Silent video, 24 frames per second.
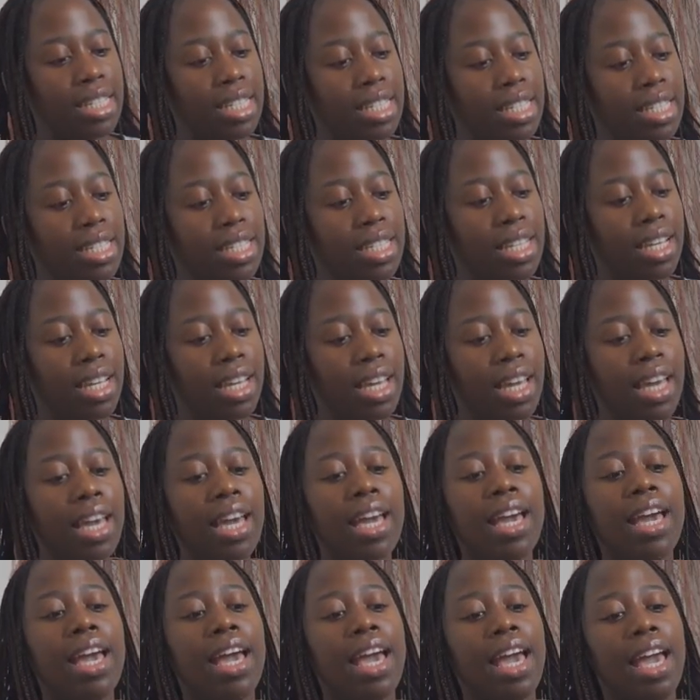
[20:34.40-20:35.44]
is
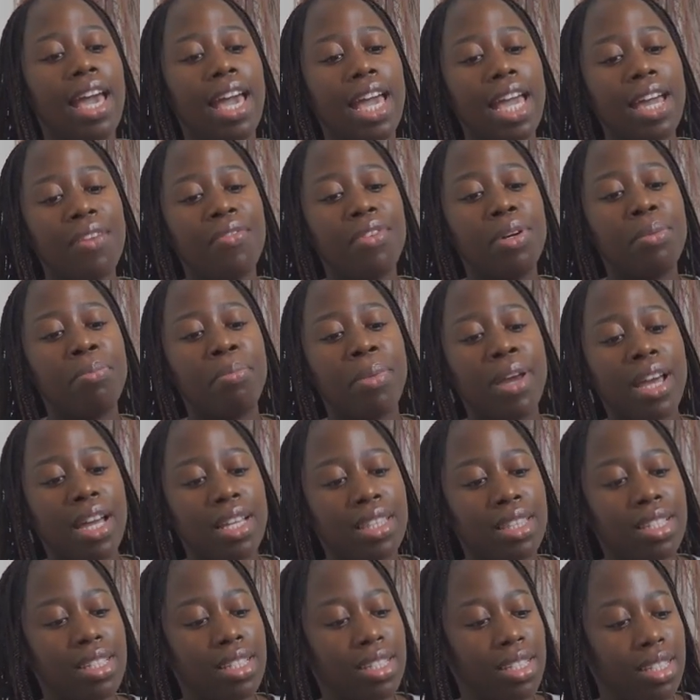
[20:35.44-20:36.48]
every pad
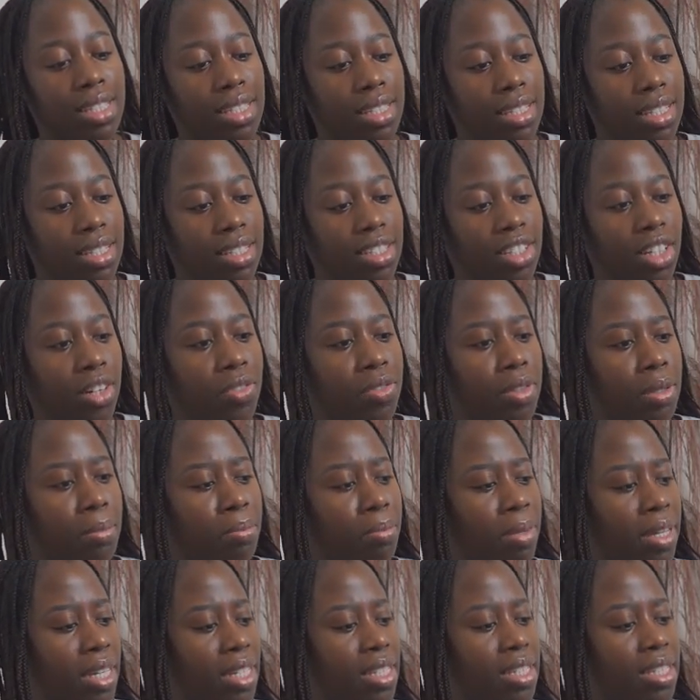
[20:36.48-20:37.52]
this deserves the
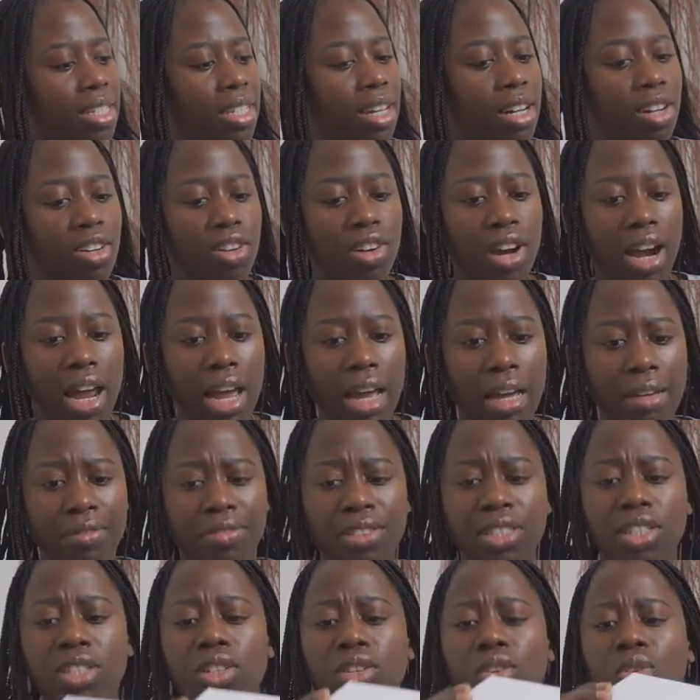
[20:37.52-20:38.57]
best
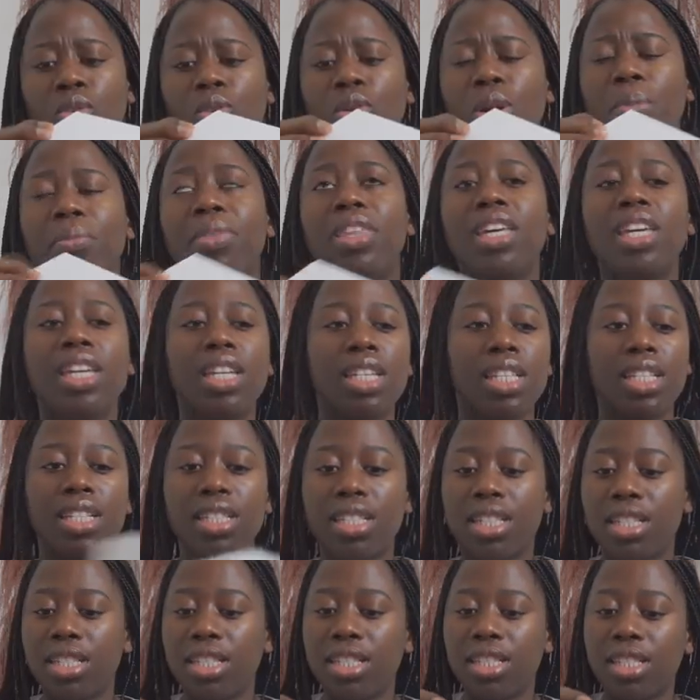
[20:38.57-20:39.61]
craft. Well, I'm thinking
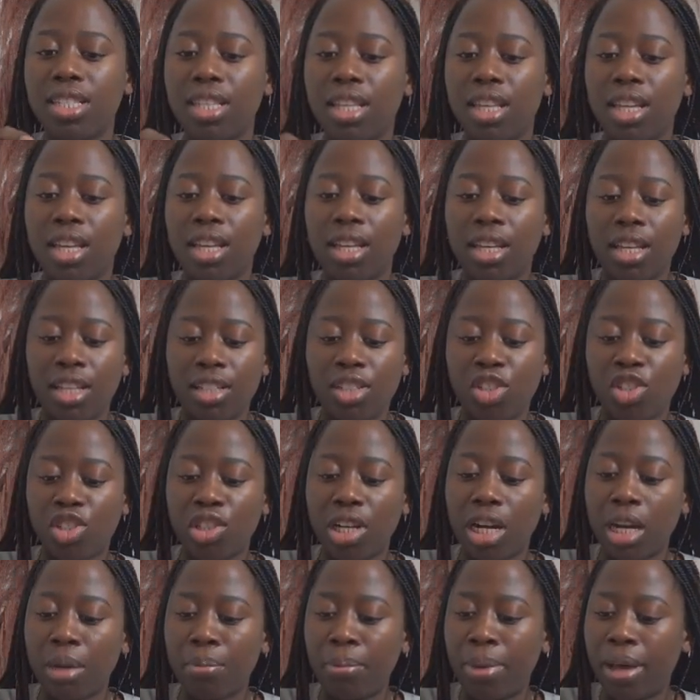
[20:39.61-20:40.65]
this is
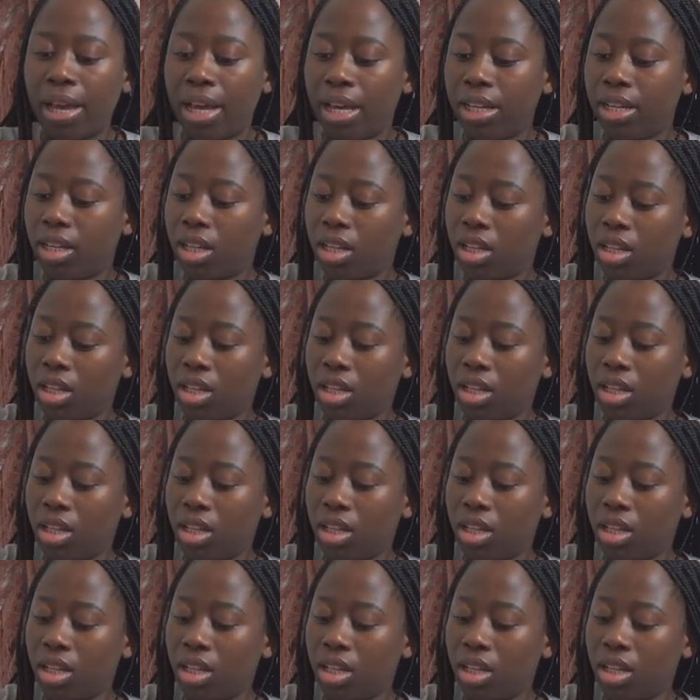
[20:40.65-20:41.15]
trackpad.